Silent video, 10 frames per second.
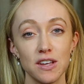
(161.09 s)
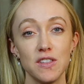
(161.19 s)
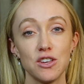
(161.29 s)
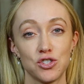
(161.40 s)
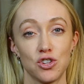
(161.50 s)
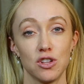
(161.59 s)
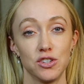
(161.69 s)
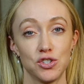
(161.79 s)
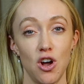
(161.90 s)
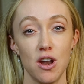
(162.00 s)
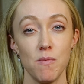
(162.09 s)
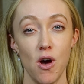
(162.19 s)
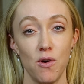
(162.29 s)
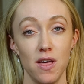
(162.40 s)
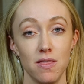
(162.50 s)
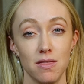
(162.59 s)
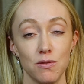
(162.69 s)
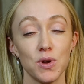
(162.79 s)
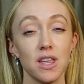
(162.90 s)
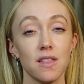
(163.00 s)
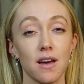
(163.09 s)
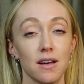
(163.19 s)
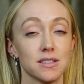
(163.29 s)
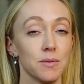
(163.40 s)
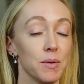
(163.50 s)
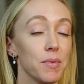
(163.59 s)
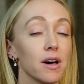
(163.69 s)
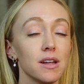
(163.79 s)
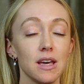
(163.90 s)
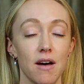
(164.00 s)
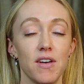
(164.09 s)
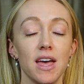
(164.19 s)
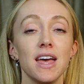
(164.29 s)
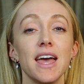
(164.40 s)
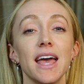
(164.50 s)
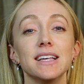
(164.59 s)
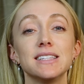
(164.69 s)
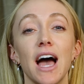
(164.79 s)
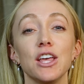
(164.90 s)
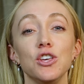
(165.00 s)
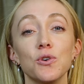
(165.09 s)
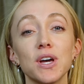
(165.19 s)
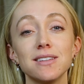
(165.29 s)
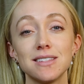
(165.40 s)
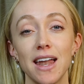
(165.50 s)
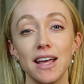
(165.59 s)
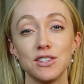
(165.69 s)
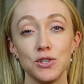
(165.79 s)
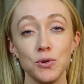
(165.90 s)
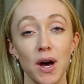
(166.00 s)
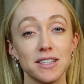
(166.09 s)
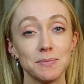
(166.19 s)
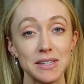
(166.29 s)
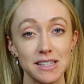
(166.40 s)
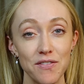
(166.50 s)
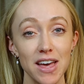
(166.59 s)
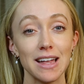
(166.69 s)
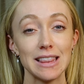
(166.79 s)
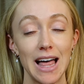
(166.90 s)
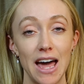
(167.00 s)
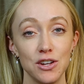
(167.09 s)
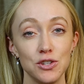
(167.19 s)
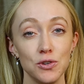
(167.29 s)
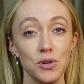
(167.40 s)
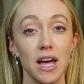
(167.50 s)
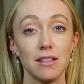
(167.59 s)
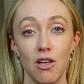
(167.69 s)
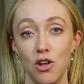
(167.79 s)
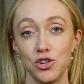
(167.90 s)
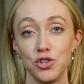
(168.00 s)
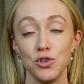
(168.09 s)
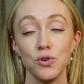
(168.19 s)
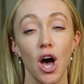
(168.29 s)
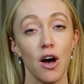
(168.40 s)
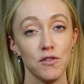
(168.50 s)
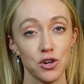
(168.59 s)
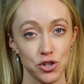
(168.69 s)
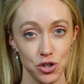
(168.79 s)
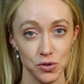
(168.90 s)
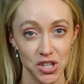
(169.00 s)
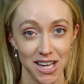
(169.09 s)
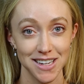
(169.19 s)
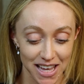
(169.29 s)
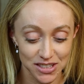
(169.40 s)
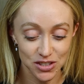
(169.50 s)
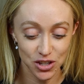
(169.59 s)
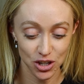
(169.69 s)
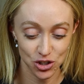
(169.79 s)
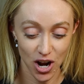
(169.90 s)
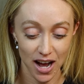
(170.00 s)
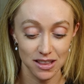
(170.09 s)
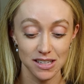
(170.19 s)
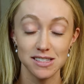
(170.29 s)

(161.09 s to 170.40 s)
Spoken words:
of the L'Astronomo and really the customability of it is that you can set it to a specific latitude and longitude of your choosing. This is going to track the